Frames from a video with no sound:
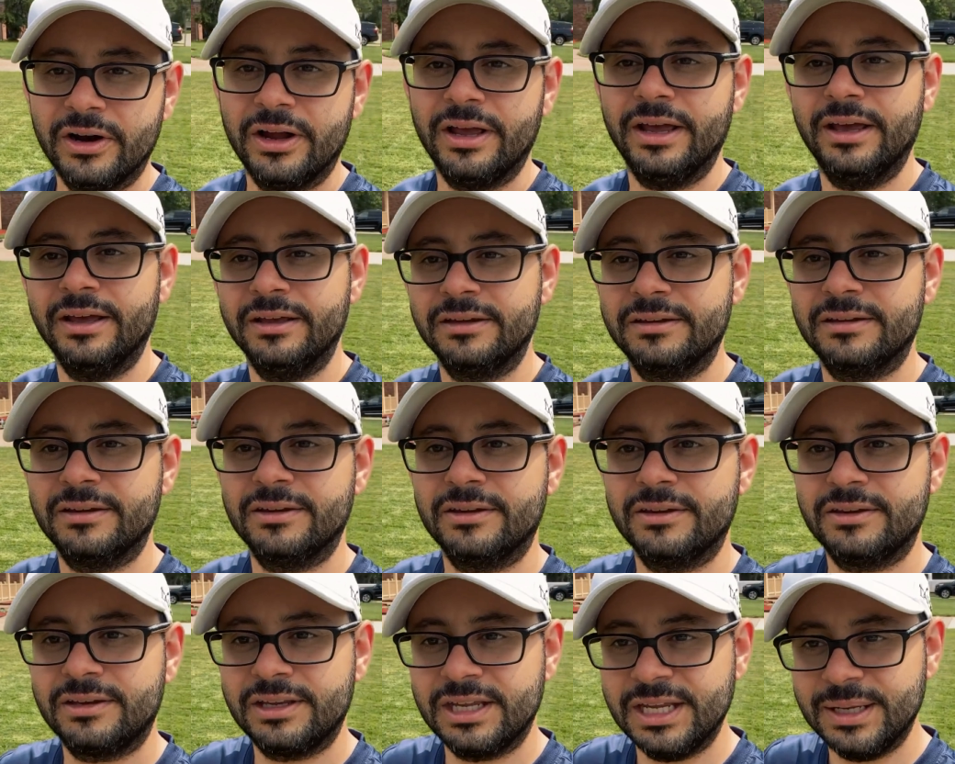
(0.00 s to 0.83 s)
it
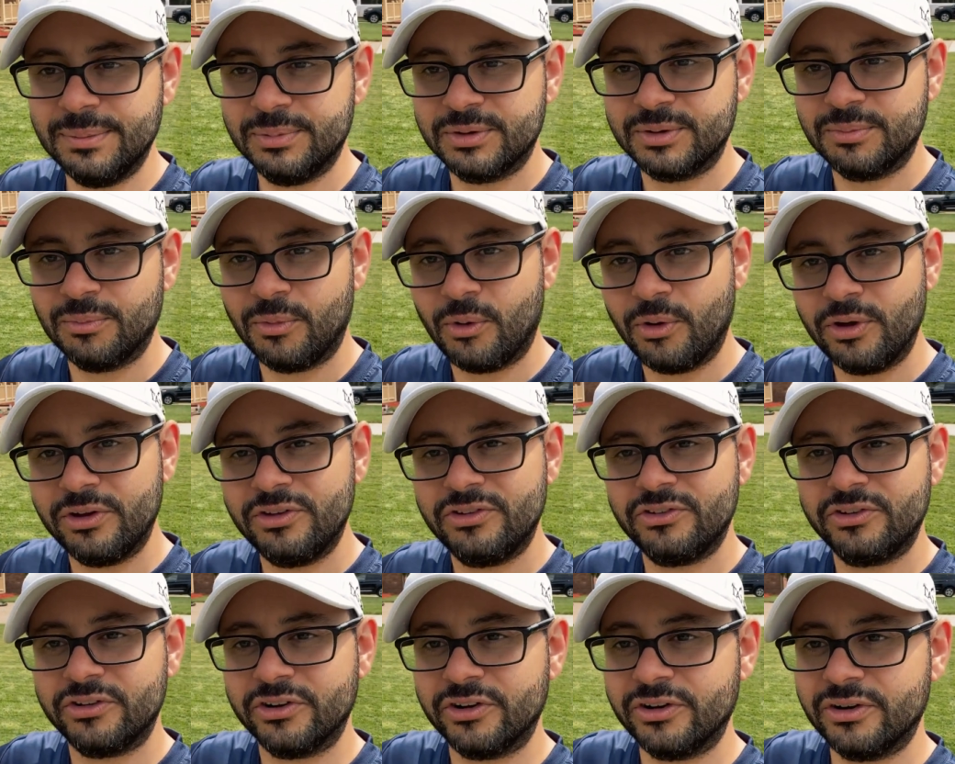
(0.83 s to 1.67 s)
keeps
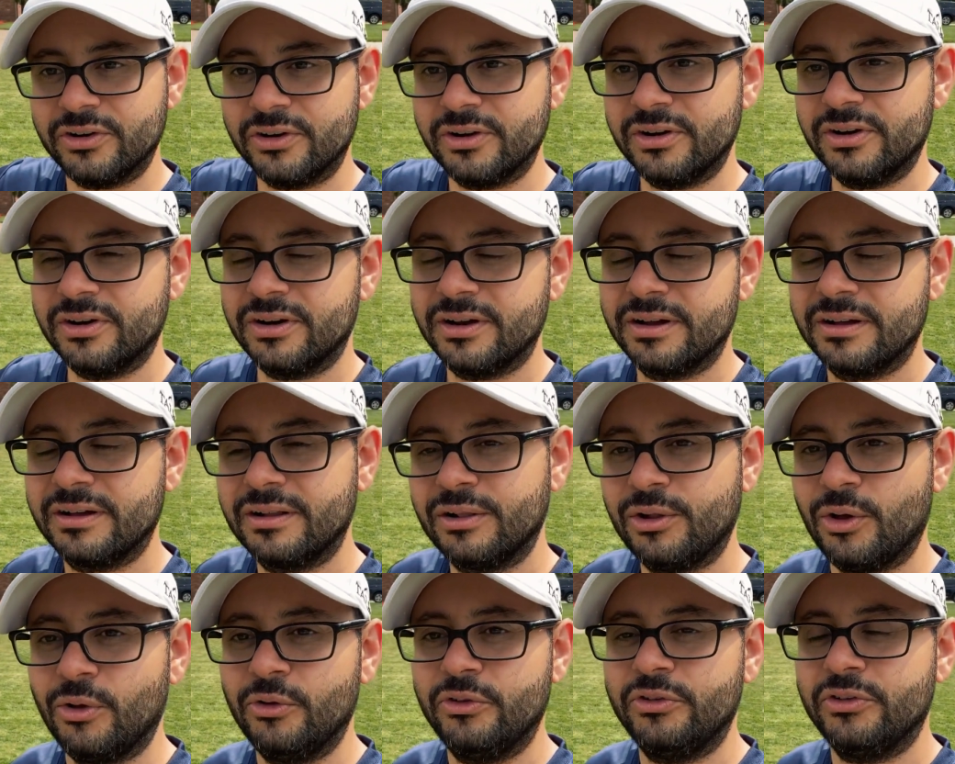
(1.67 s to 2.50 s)
moisture
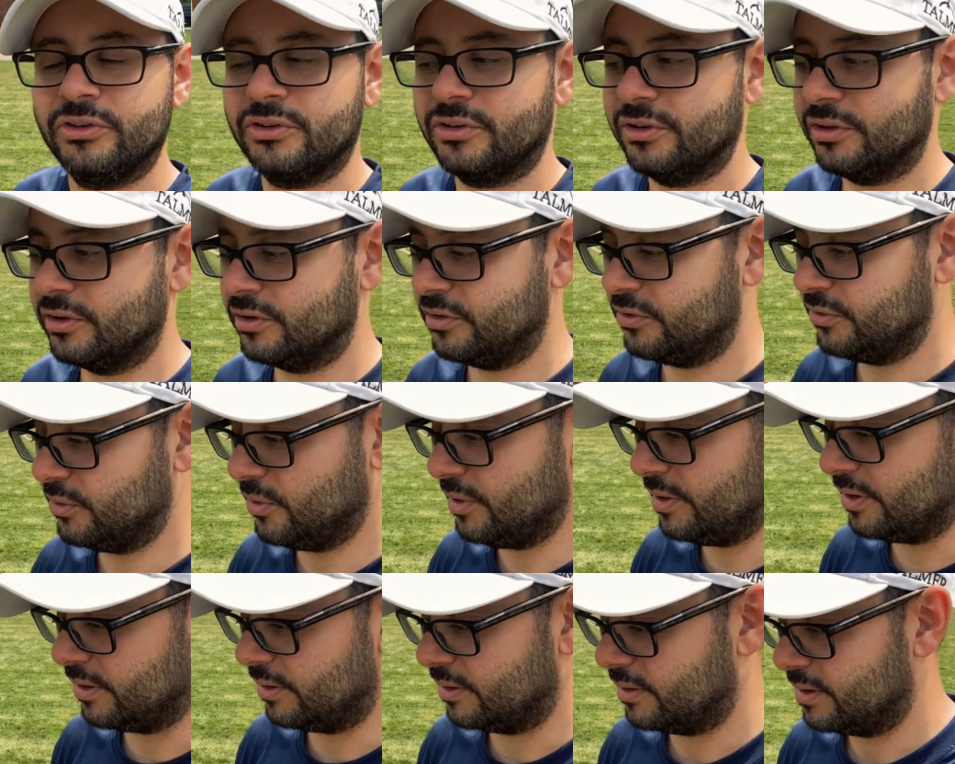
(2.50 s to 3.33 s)
closer to the
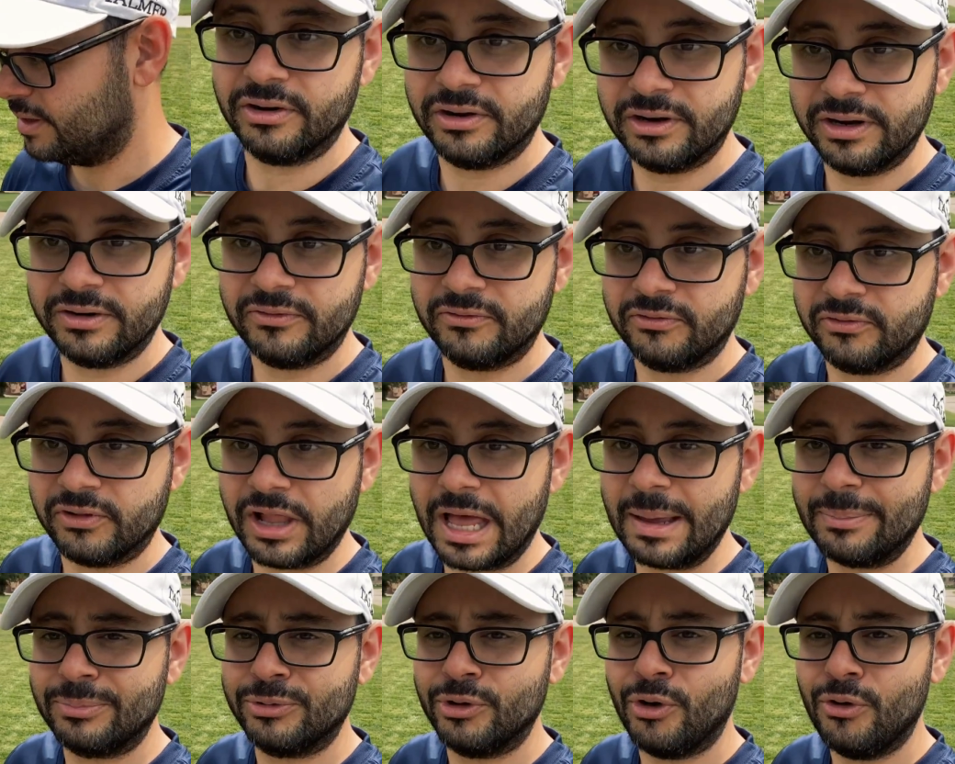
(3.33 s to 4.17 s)
soil. It
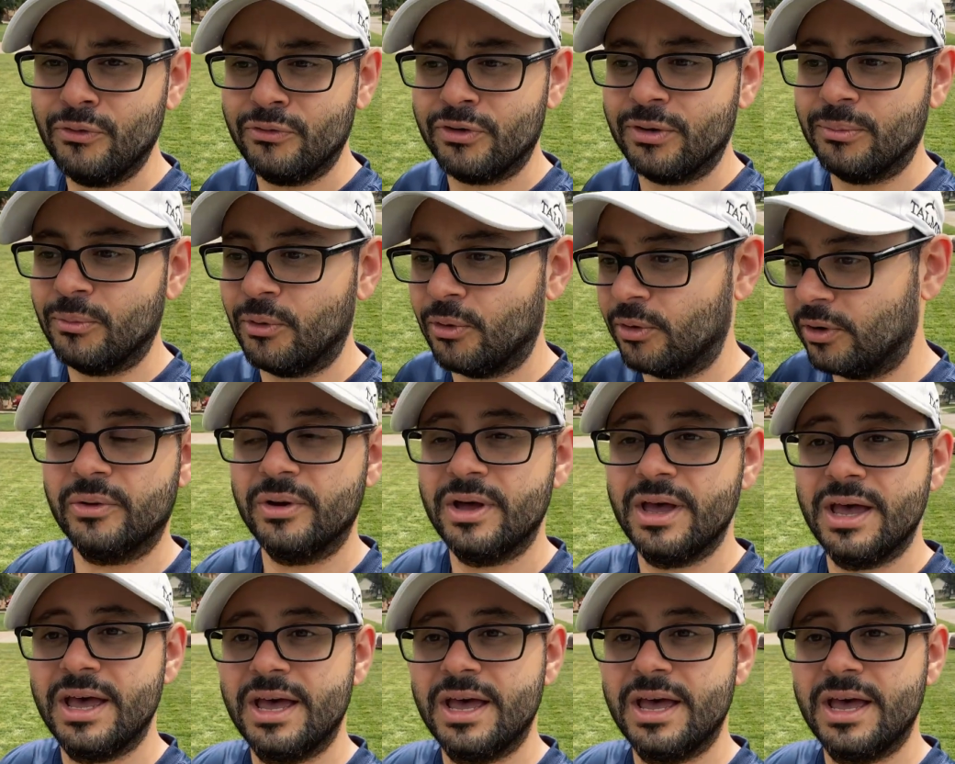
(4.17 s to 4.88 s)
flops over more.